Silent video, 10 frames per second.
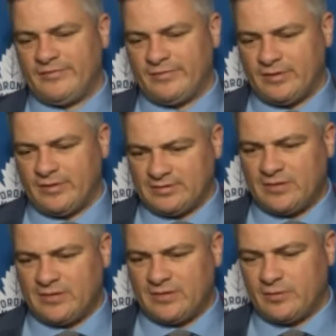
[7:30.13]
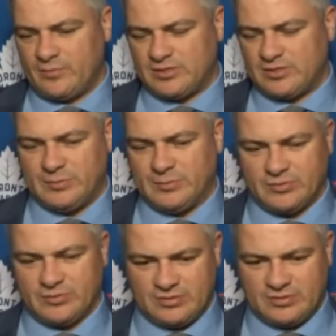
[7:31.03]
a lot of time for our best people
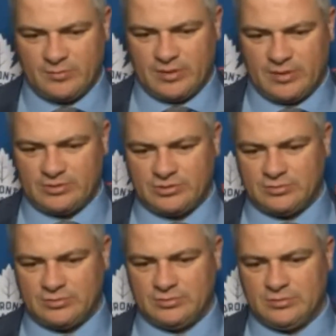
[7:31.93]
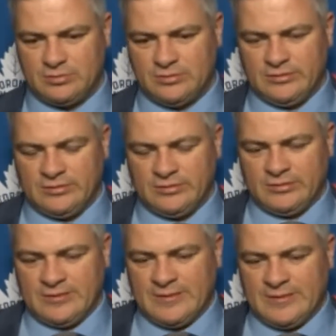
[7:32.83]
sitting on the bench,
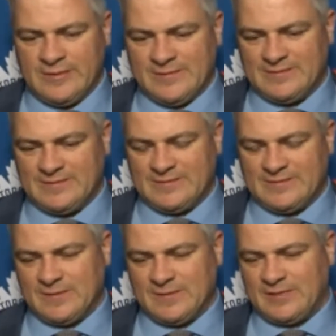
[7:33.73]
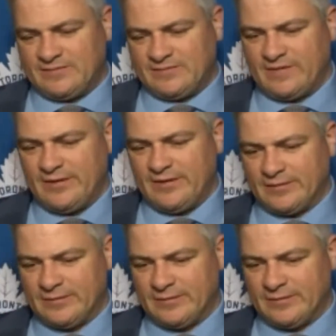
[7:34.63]
and a lot of defending.